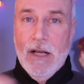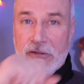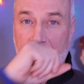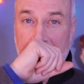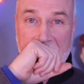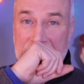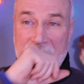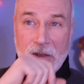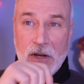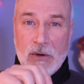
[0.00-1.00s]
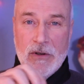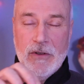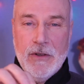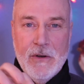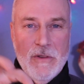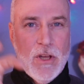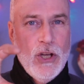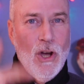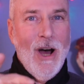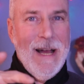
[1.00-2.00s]
So there the
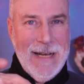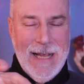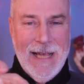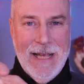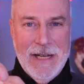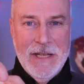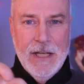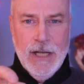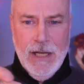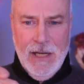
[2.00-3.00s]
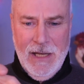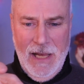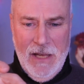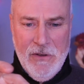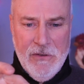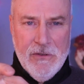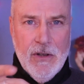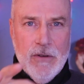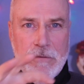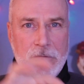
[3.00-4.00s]
Godhead is
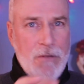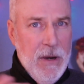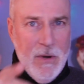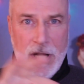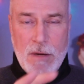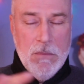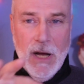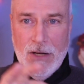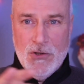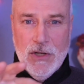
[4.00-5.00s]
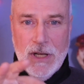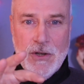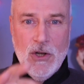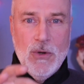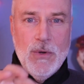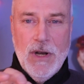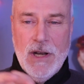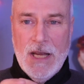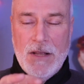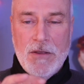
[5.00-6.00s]
very much in unity.